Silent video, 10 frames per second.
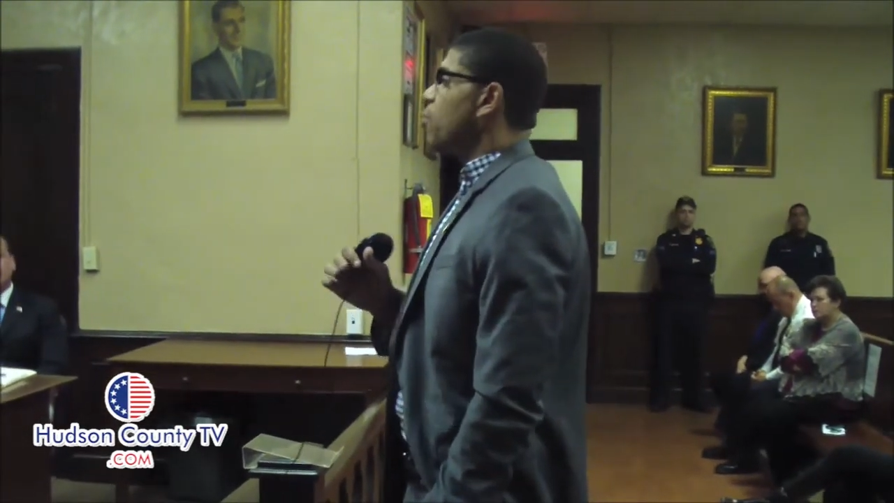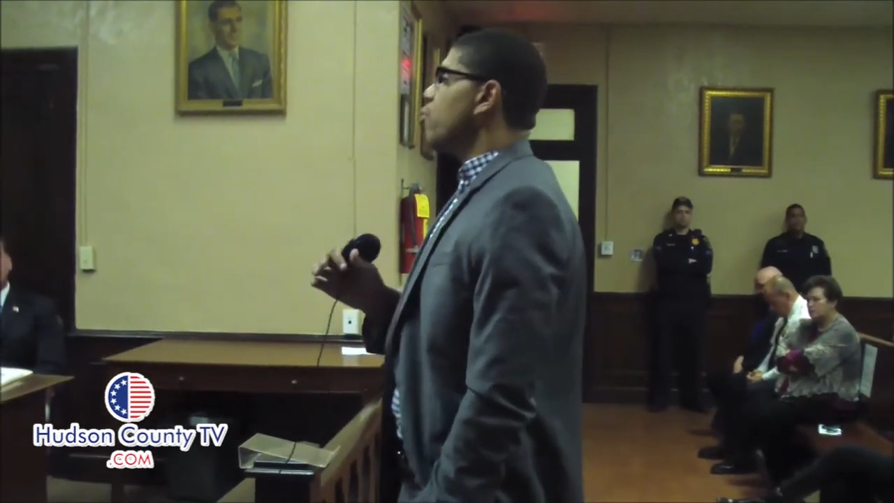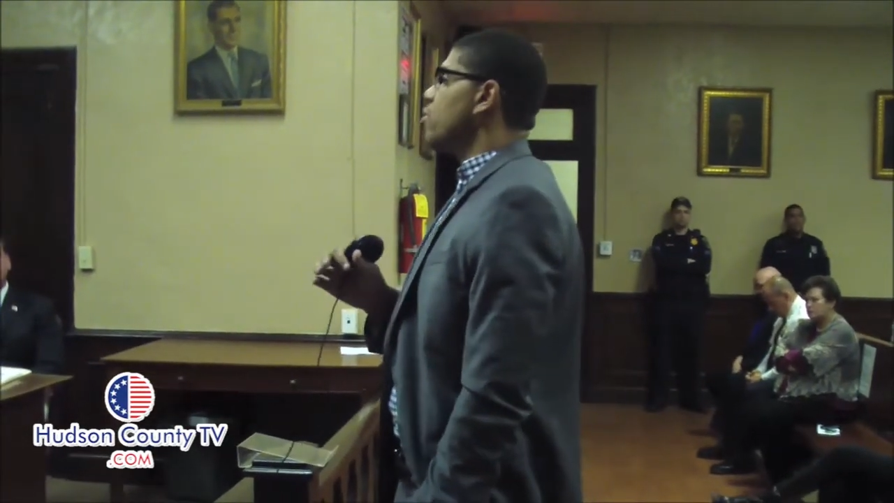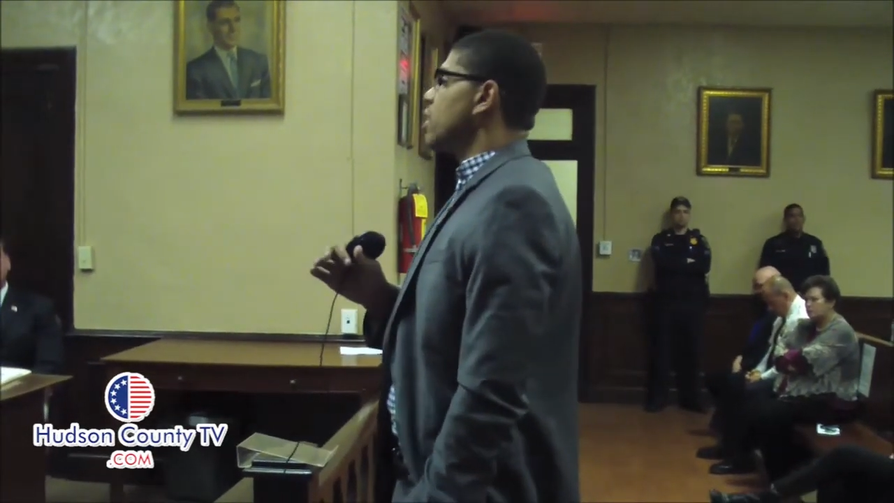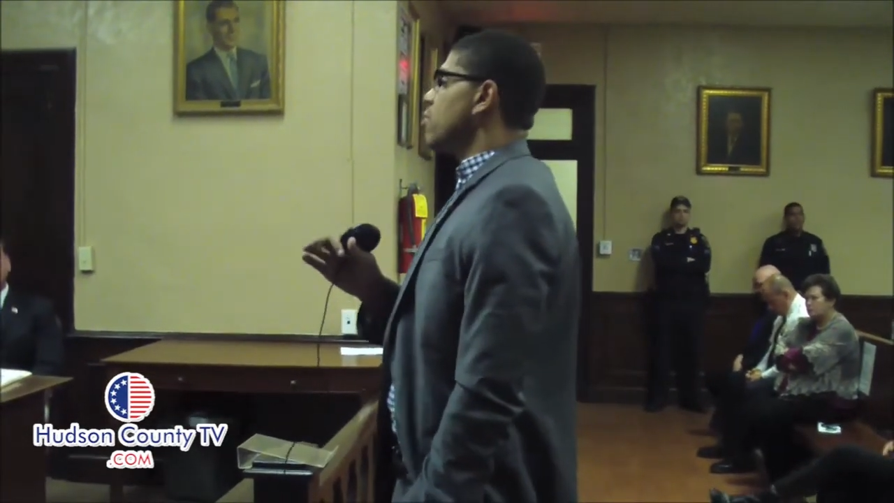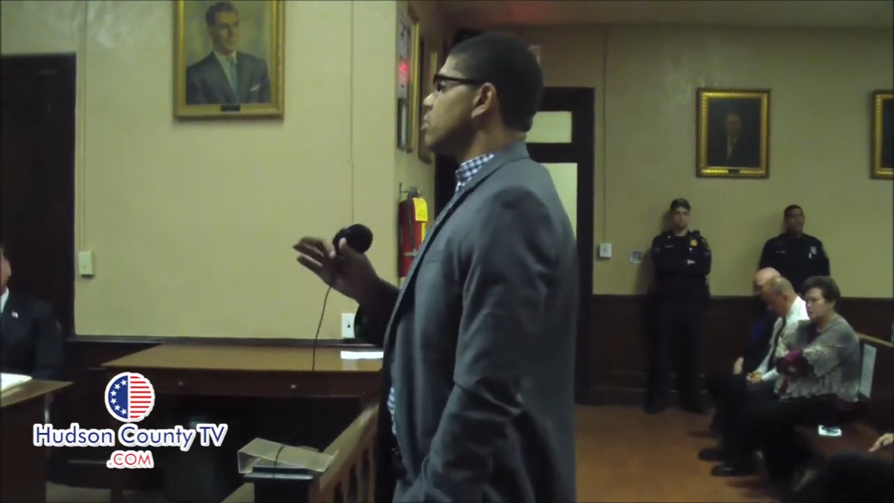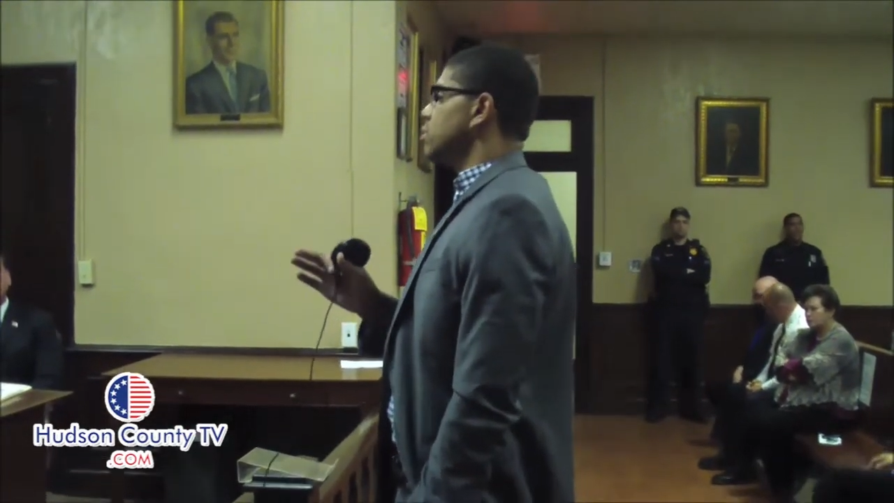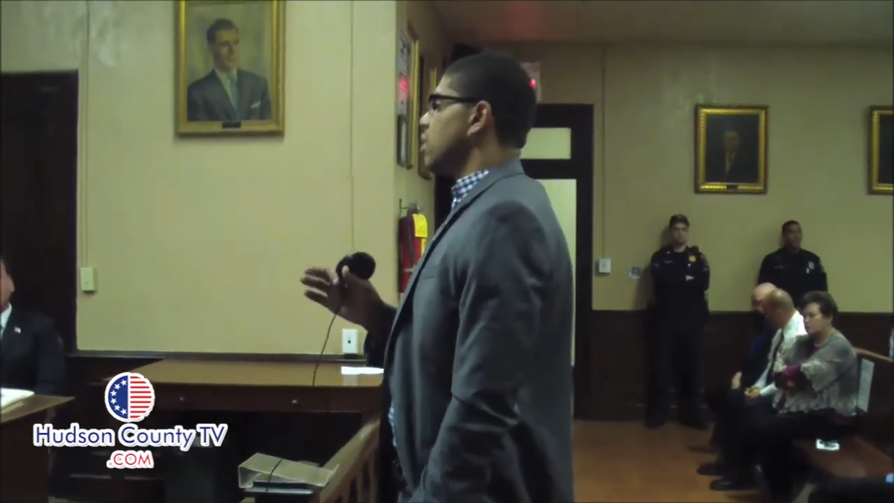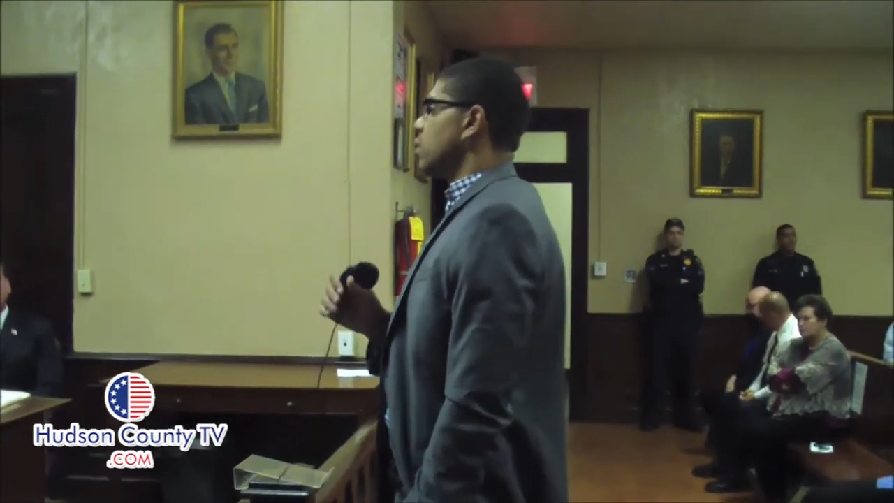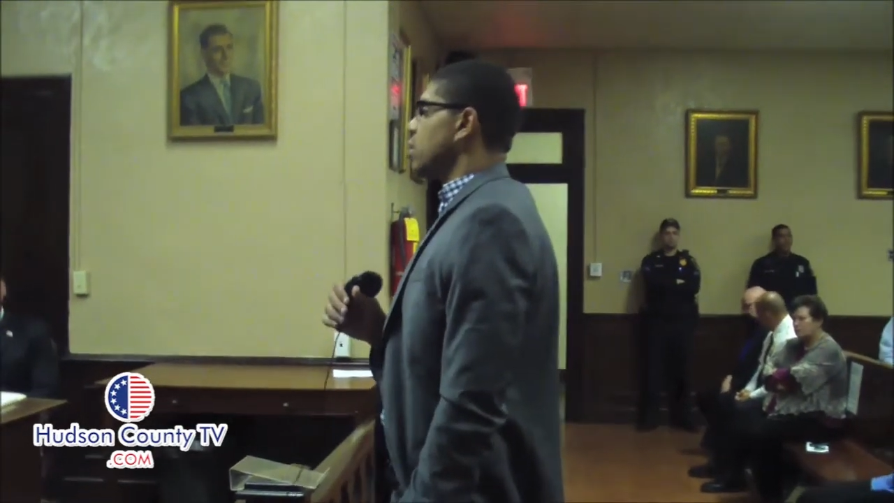the report that
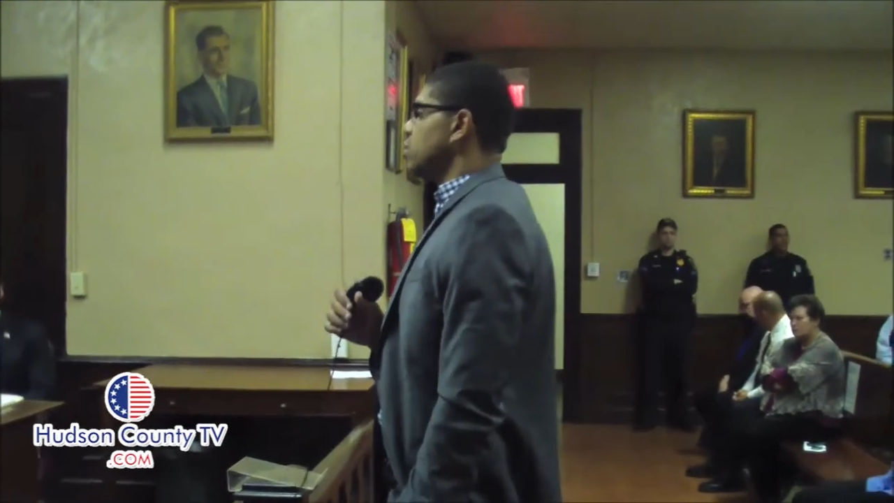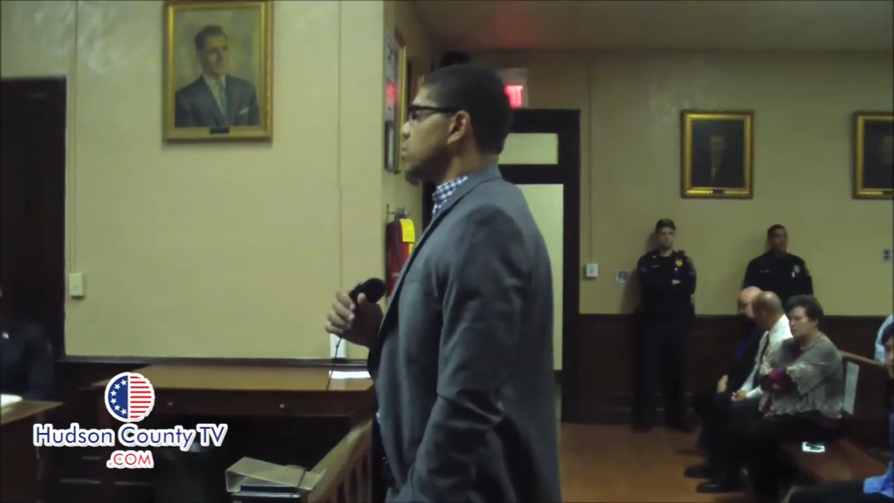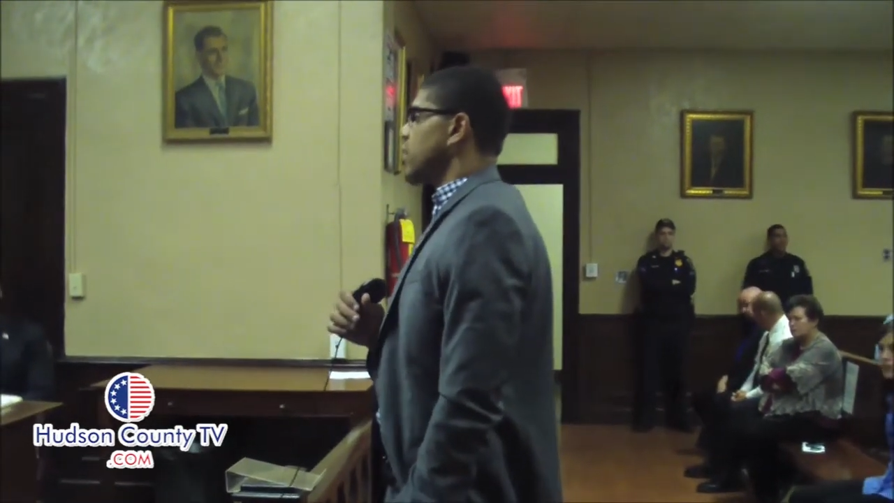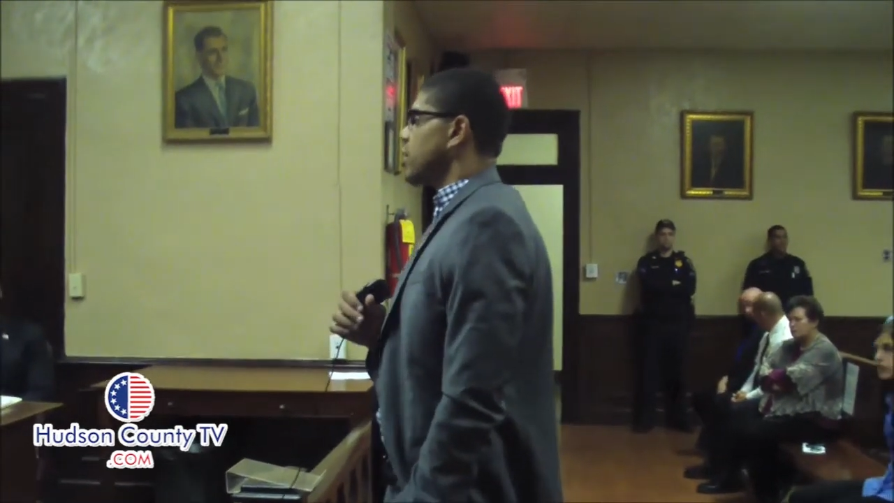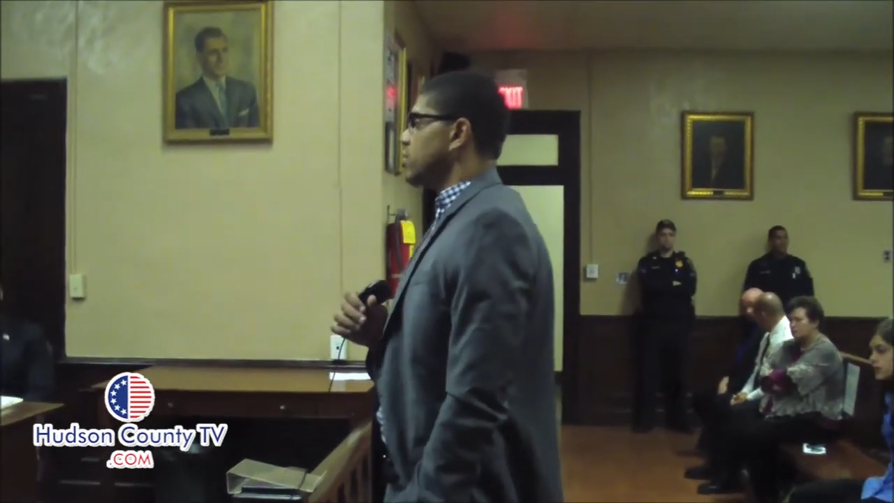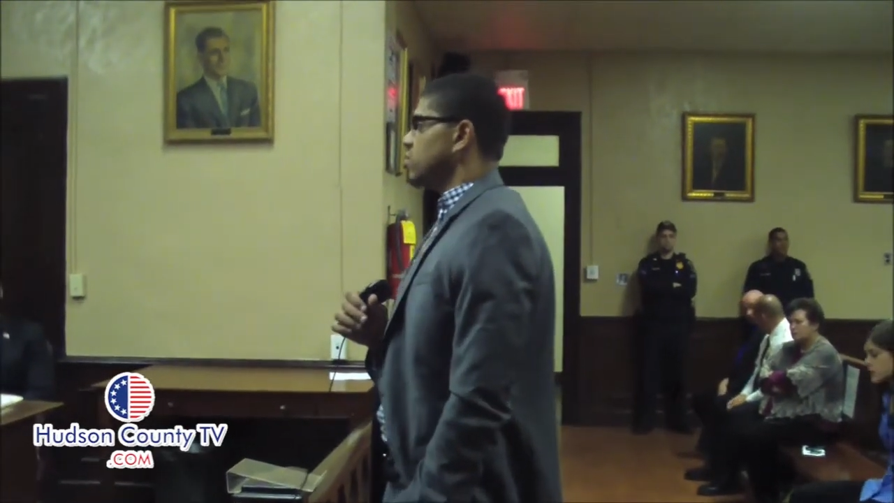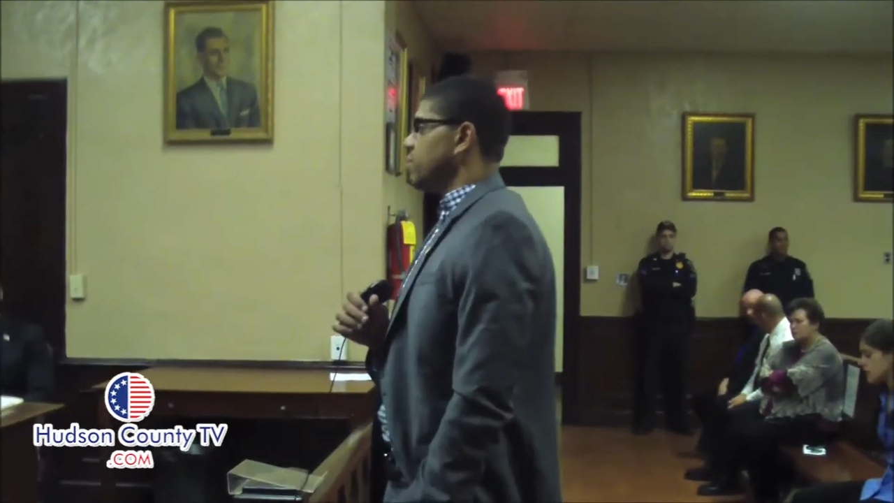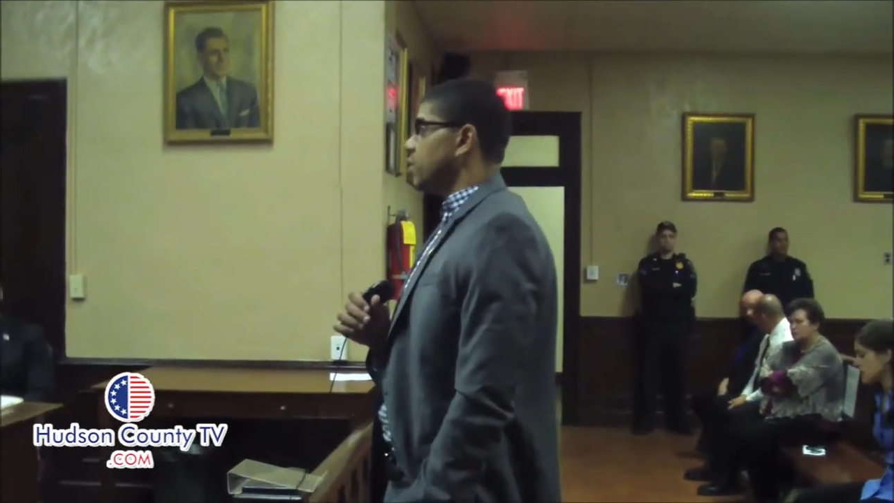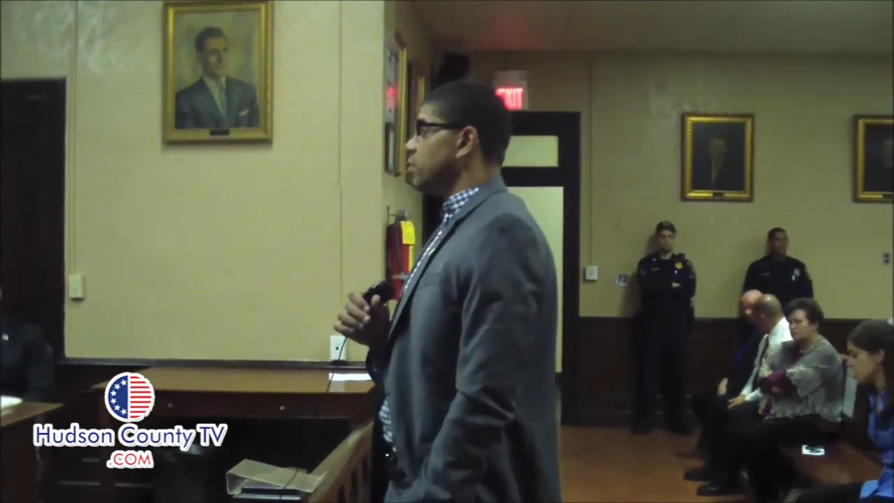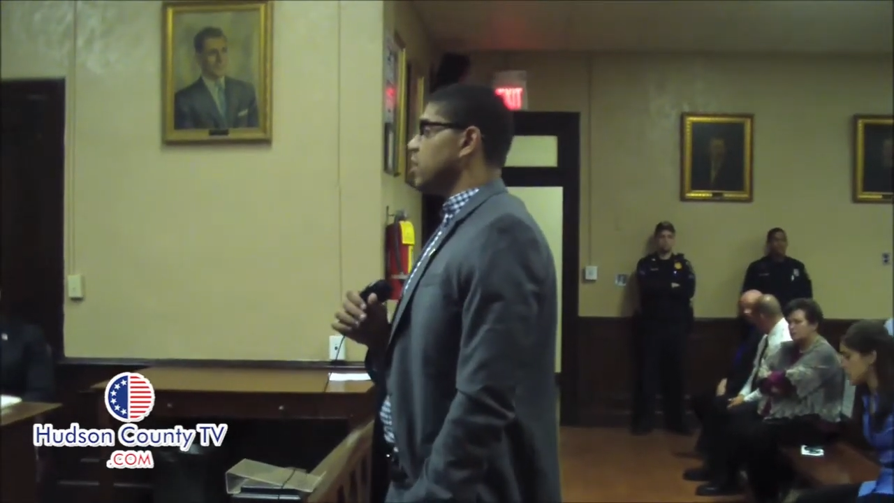was on Hudson County TV,